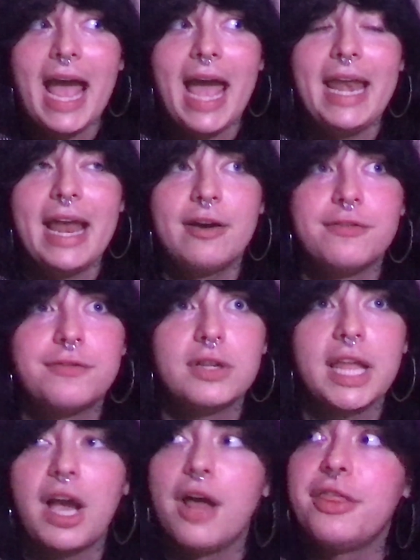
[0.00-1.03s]
And for
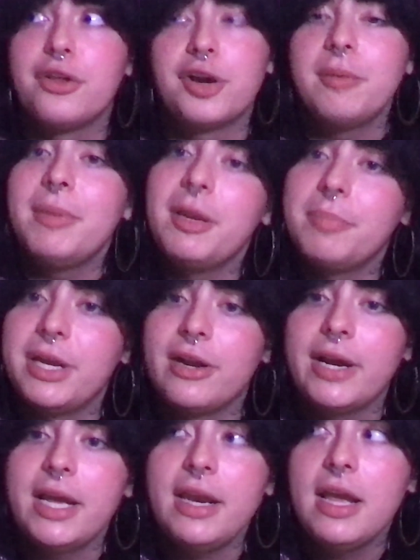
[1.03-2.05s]
like a 30 minute
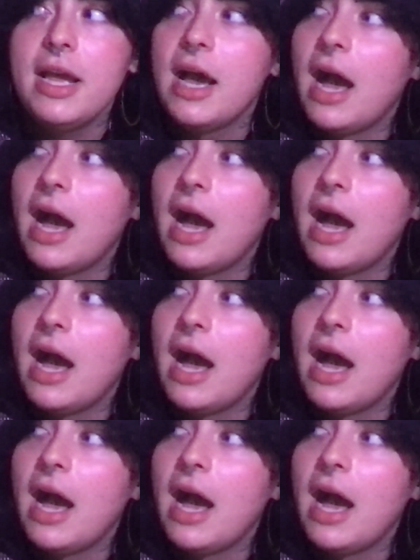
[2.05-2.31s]
period,